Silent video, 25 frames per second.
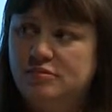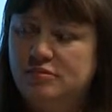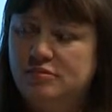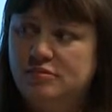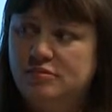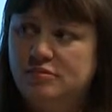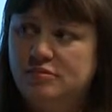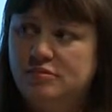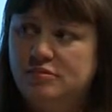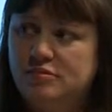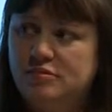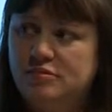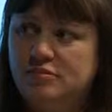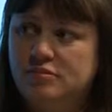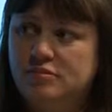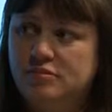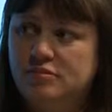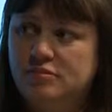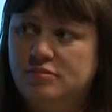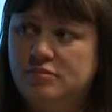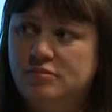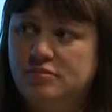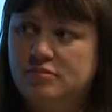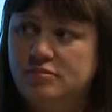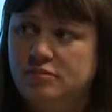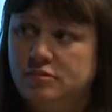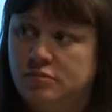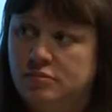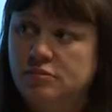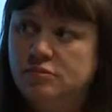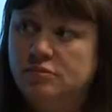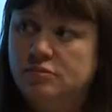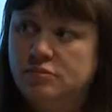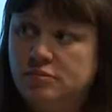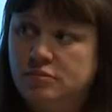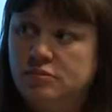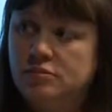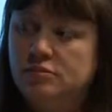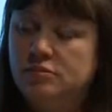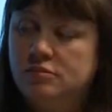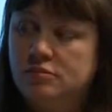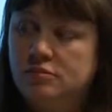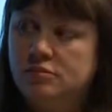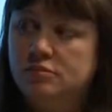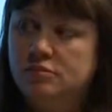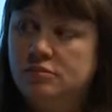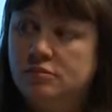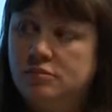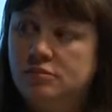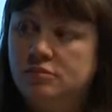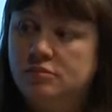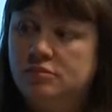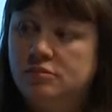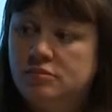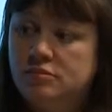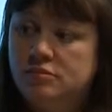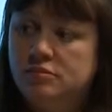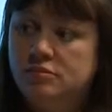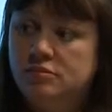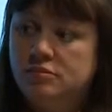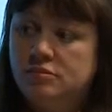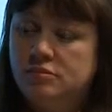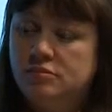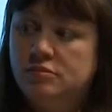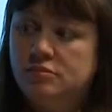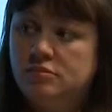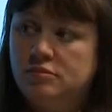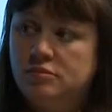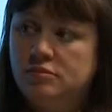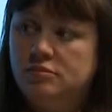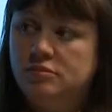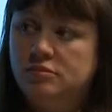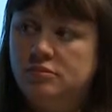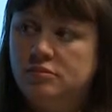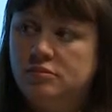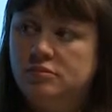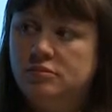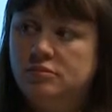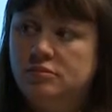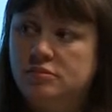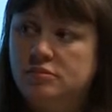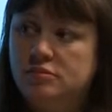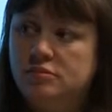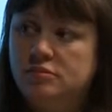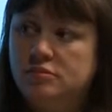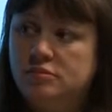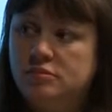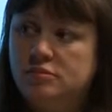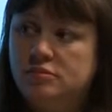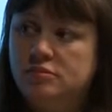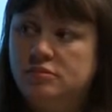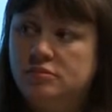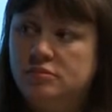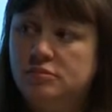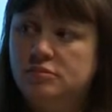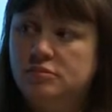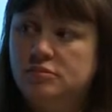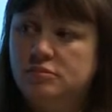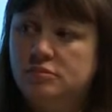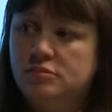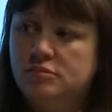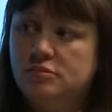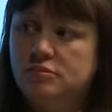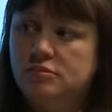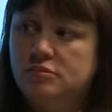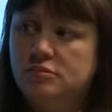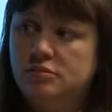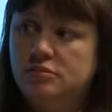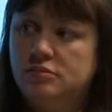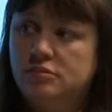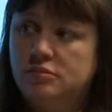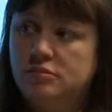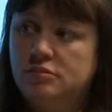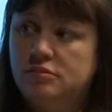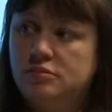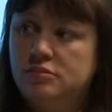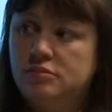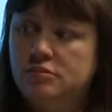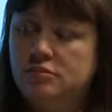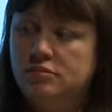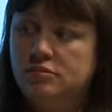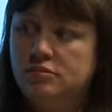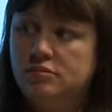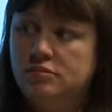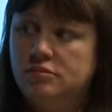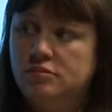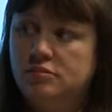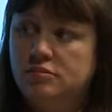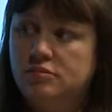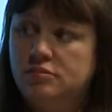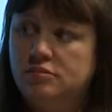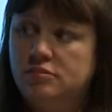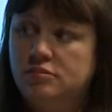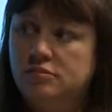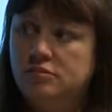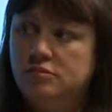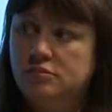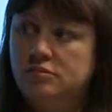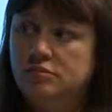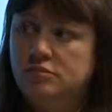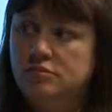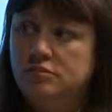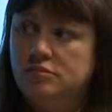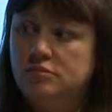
(not speaking)